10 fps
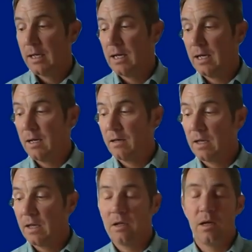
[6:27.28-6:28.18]

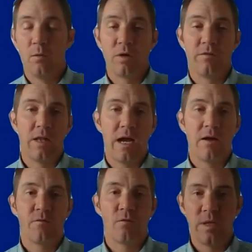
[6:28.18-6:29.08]
That it would have
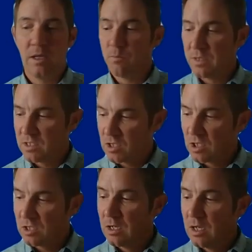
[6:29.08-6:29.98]
allowed for the
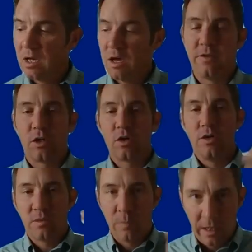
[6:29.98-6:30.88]
imposition of
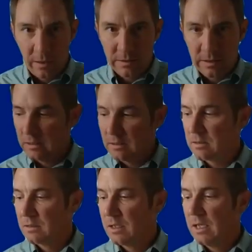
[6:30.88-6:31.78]
increased
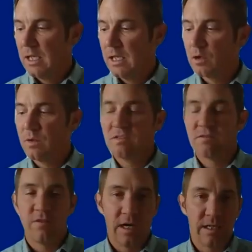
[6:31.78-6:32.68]
penalties, increased
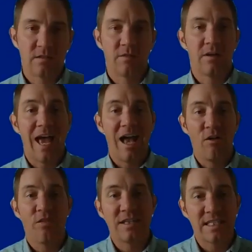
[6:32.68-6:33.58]
fines for
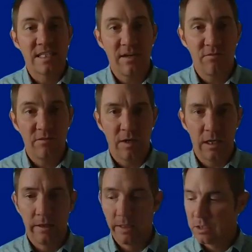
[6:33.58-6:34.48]
health and safety
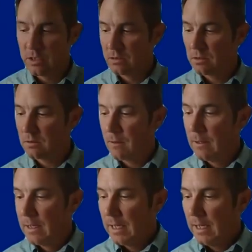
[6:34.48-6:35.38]
violations.
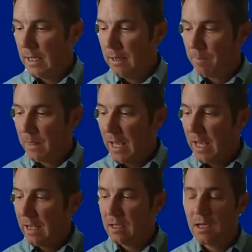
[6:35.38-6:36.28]
And
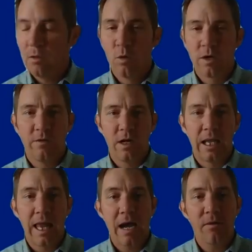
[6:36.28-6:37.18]
it would have
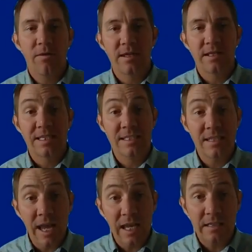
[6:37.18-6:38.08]
allowed the
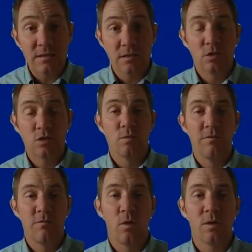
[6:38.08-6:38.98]
state to
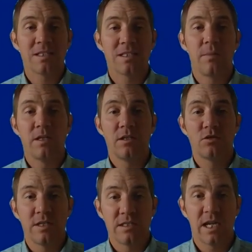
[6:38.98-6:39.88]
revoke somebody's
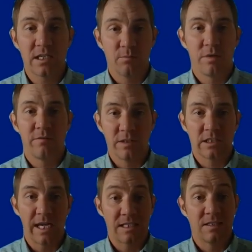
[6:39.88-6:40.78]
transaction privilege
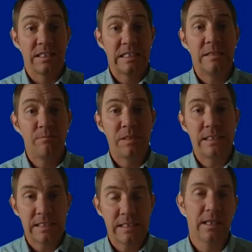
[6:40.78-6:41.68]
tax, the
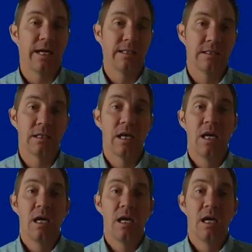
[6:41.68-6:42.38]
TPT license,